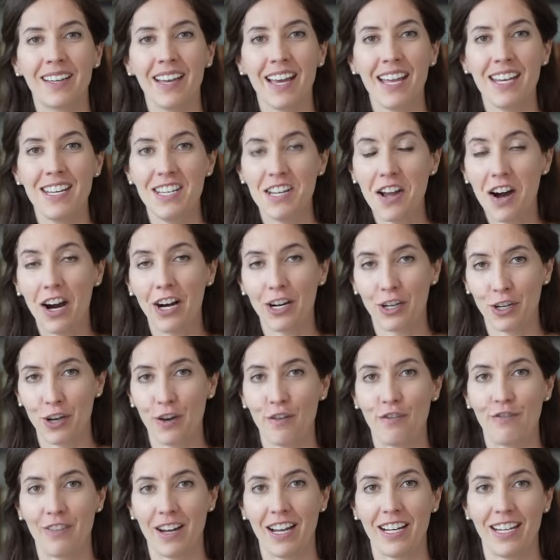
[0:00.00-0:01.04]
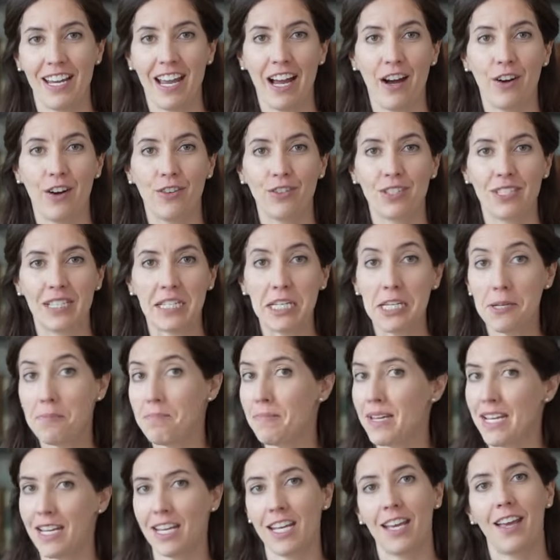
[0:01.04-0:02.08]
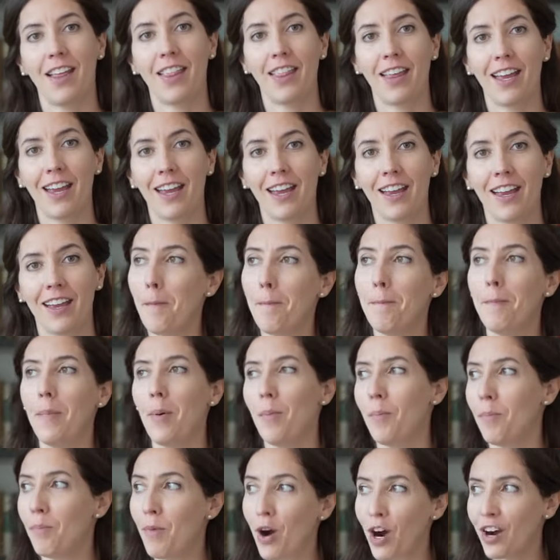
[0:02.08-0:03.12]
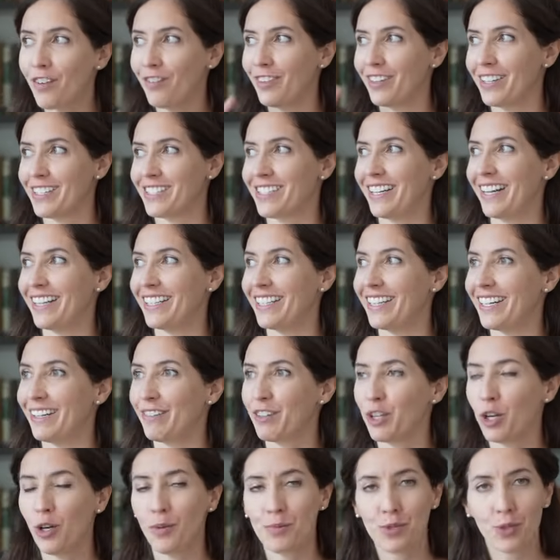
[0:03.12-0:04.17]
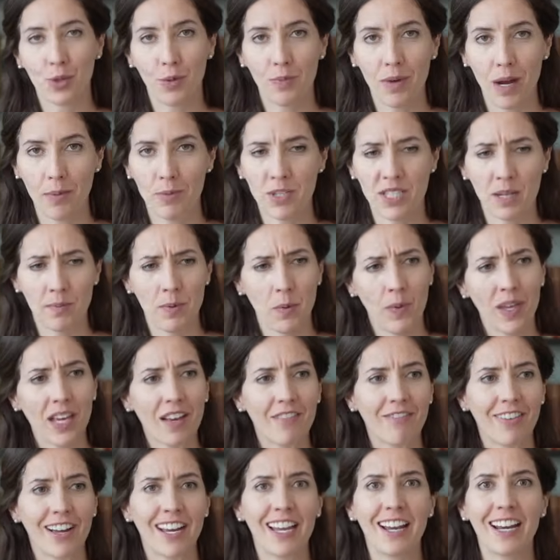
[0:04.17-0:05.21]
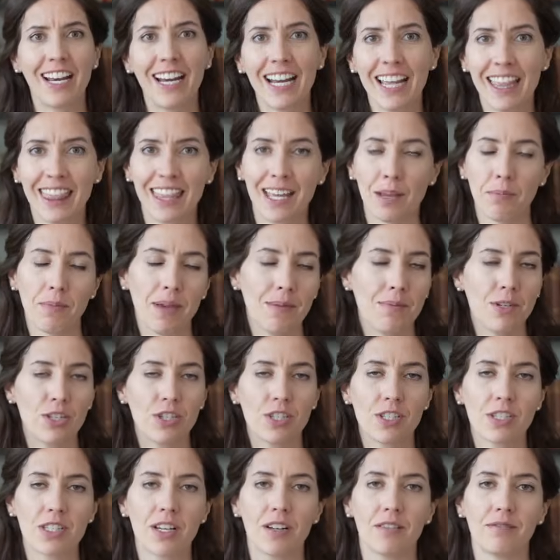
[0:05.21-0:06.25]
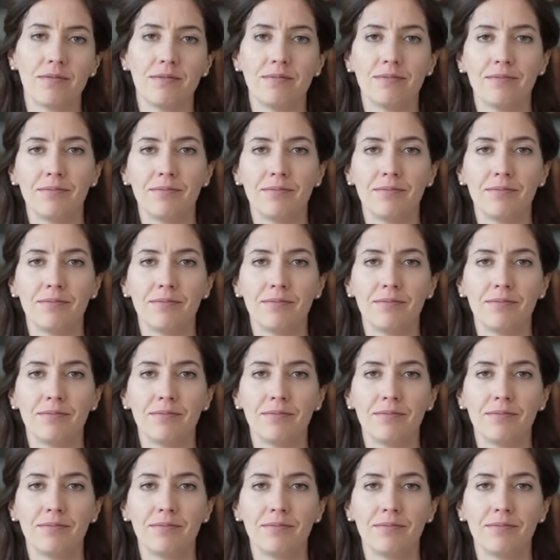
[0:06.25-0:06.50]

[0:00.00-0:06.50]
and not go find out immediately. Marvelous idea for the homeschool mom. He's like, but we can find out anything. Maybe just don't.